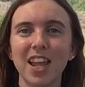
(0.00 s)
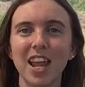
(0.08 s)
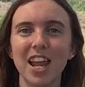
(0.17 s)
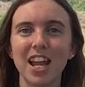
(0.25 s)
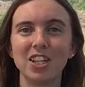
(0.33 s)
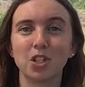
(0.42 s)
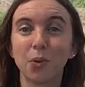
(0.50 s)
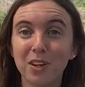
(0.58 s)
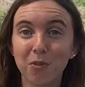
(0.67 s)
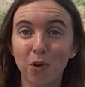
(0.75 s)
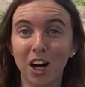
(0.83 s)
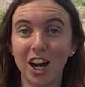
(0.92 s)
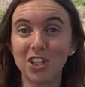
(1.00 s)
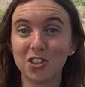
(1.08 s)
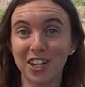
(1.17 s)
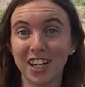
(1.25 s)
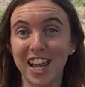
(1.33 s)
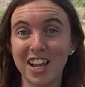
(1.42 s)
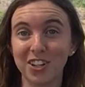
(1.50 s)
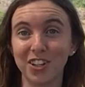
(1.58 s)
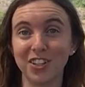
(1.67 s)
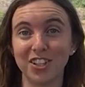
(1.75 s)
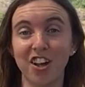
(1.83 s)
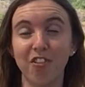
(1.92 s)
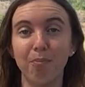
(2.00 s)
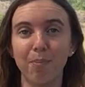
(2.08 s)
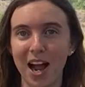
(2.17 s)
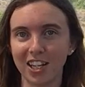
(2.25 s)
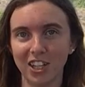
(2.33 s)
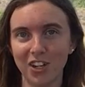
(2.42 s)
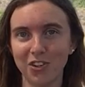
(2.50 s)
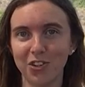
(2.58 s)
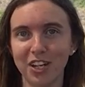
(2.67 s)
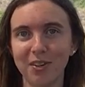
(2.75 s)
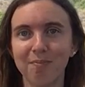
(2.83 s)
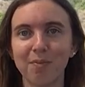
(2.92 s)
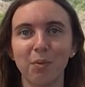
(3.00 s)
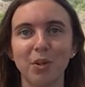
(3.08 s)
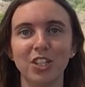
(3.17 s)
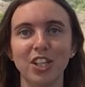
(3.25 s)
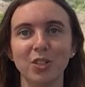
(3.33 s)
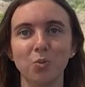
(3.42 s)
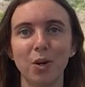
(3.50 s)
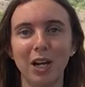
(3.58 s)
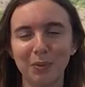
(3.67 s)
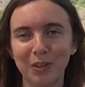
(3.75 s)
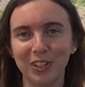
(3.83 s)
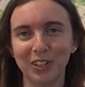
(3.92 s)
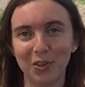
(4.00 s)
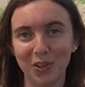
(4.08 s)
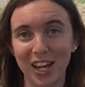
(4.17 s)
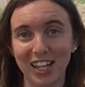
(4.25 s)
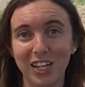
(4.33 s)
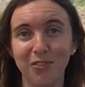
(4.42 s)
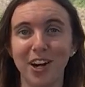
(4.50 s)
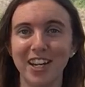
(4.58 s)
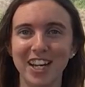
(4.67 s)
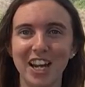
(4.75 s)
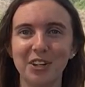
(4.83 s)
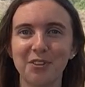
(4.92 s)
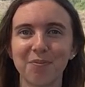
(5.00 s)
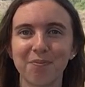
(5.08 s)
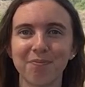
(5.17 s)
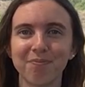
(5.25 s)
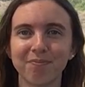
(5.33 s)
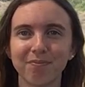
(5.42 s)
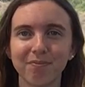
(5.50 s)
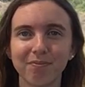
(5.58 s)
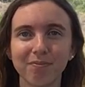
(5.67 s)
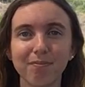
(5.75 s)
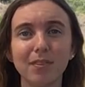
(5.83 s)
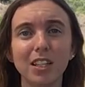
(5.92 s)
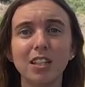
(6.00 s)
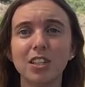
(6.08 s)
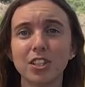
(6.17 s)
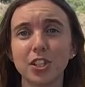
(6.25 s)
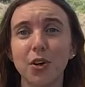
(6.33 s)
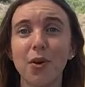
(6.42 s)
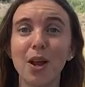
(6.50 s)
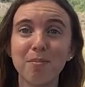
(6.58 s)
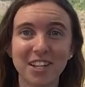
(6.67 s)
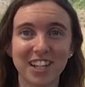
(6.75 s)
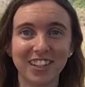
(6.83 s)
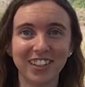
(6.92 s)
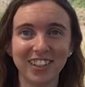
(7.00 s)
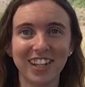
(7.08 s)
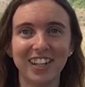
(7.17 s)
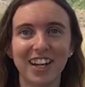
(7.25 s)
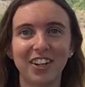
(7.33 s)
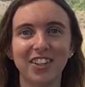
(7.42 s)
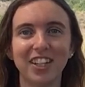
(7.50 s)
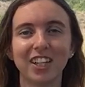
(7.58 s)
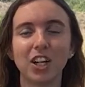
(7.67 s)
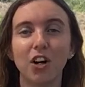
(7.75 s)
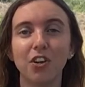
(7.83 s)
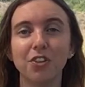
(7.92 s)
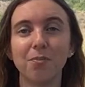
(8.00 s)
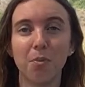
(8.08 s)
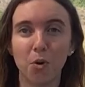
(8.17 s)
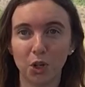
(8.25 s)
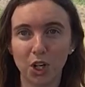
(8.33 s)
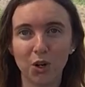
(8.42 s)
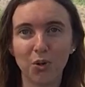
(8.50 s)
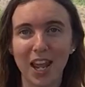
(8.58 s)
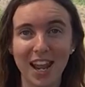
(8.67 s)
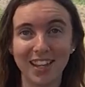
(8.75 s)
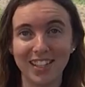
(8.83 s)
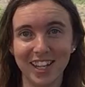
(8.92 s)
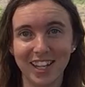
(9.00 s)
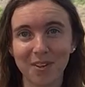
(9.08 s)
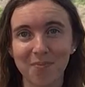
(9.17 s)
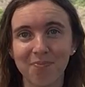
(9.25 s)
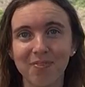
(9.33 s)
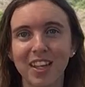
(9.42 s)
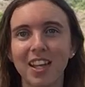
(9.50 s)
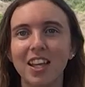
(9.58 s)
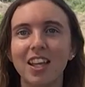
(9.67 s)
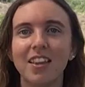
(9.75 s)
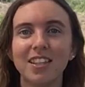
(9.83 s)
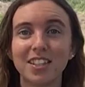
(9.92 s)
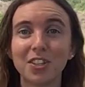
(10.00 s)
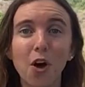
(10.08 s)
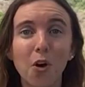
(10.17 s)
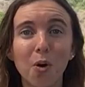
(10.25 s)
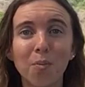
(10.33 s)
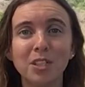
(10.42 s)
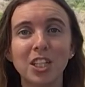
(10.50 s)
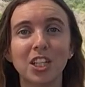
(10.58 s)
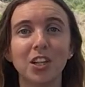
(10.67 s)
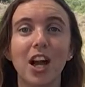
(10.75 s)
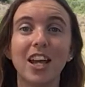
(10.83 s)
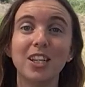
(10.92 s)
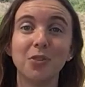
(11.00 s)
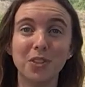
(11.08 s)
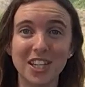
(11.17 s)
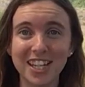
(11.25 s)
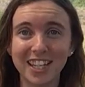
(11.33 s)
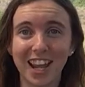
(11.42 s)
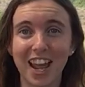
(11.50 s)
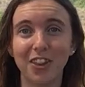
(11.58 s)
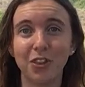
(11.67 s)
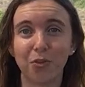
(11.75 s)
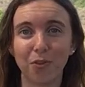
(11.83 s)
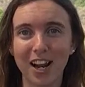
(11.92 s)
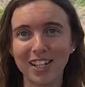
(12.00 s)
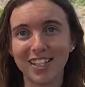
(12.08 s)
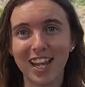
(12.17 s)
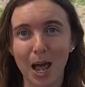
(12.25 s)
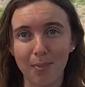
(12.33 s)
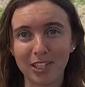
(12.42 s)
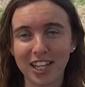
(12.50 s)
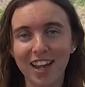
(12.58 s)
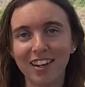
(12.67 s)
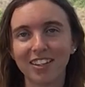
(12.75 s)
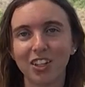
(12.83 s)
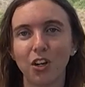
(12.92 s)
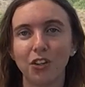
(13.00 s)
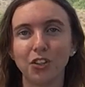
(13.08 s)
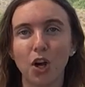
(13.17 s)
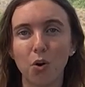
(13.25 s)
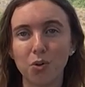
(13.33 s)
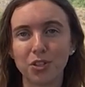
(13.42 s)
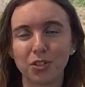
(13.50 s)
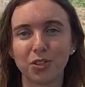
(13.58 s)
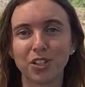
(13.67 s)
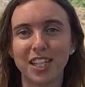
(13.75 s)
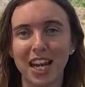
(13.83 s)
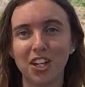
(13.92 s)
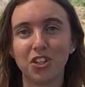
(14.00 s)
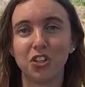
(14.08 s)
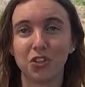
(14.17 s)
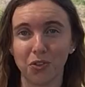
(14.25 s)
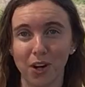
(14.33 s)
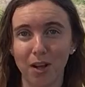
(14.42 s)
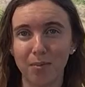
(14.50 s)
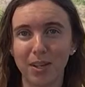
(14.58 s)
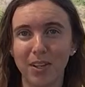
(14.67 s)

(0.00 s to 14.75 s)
and 2,400 acres of backcountry, which is where we're located right now. So I'm here in an area called Morro Canyon. This is home to a unique and threatened habitat called coastal sage scrub